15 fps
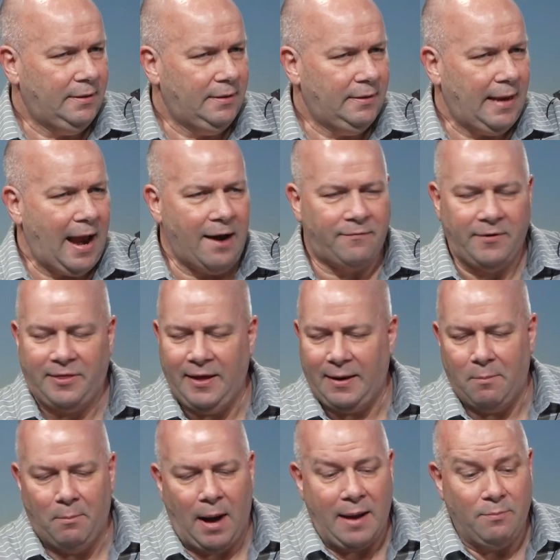everything,
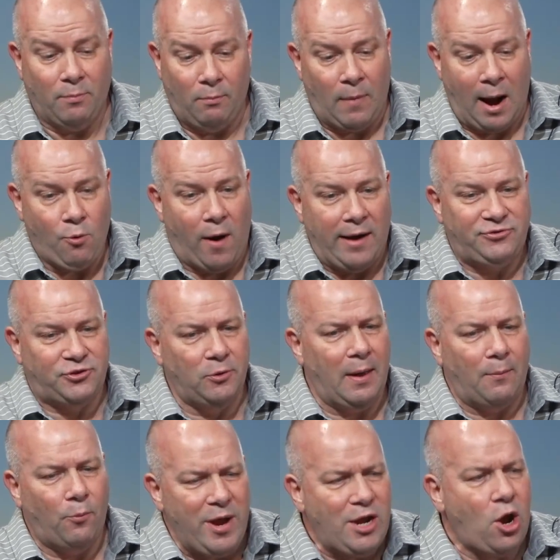my wife, so
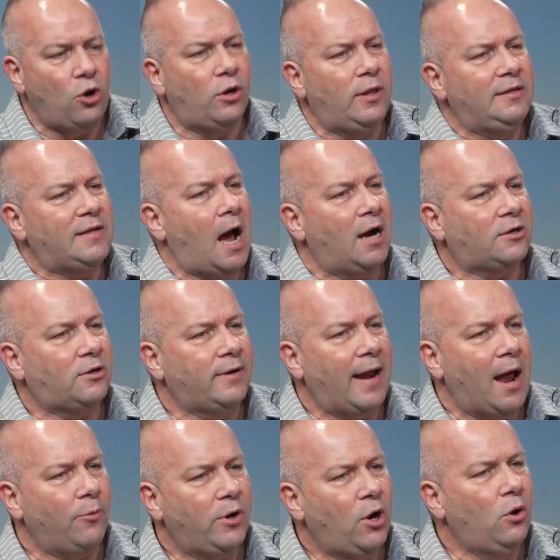we go to the doctor
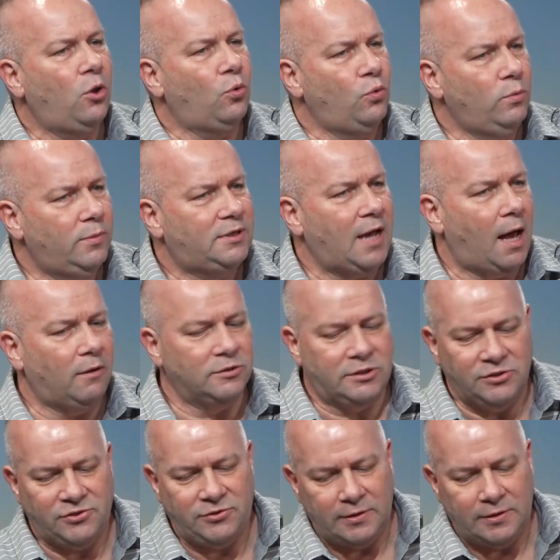now, we go to the rheumatologist. The